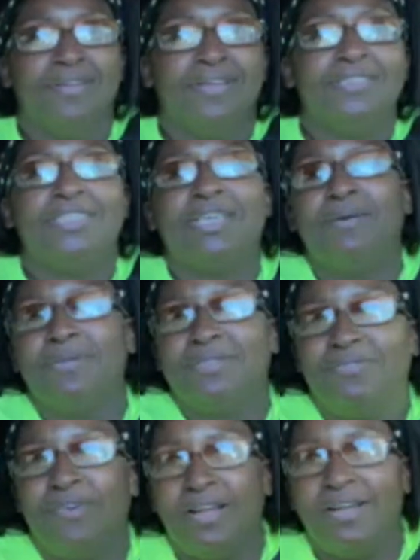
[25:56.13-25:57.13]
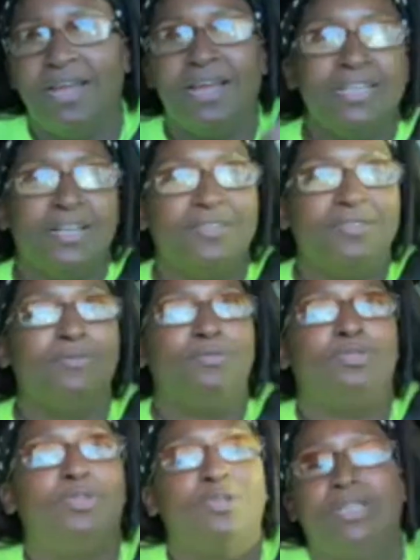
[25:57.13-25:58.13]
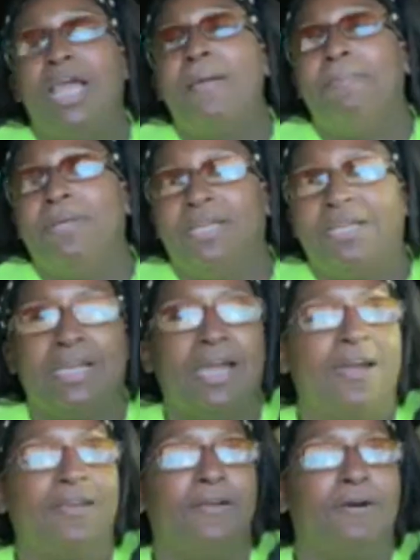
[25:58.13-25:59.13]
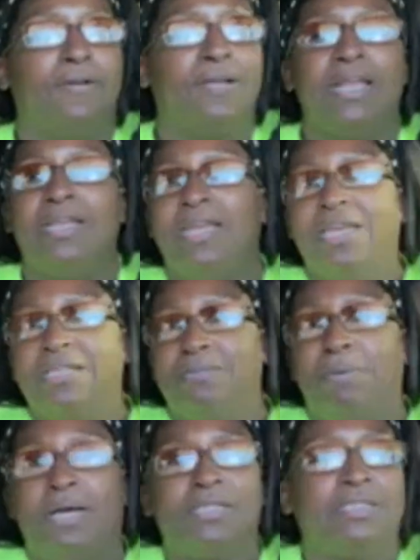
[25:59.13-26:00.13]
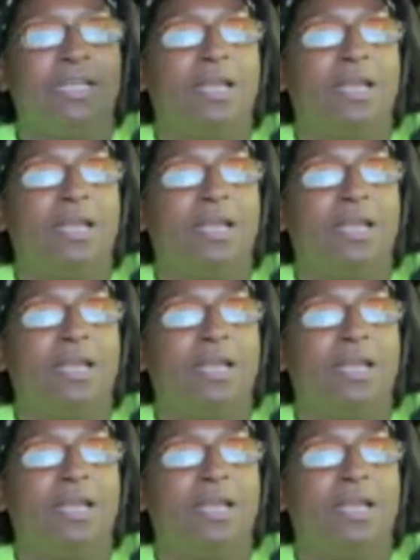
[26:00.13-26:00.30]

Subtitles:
She was running there limping and carrying on. They knees busted